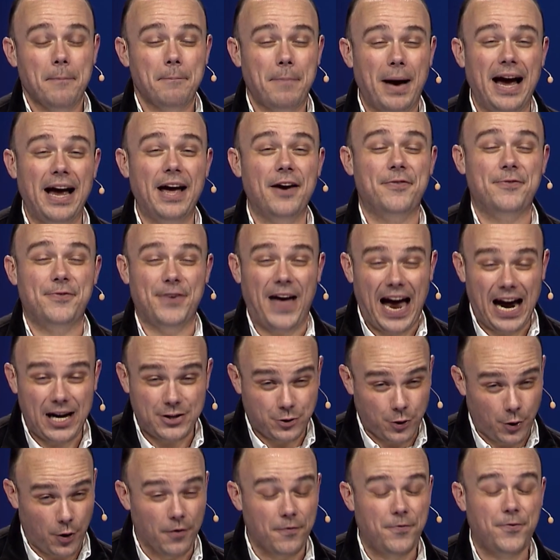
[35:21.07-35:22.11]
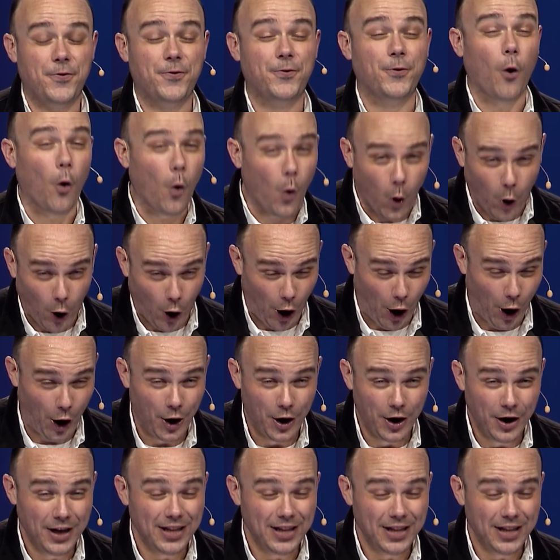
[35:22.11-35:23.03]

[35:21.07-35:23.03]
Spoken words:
by a factor of four.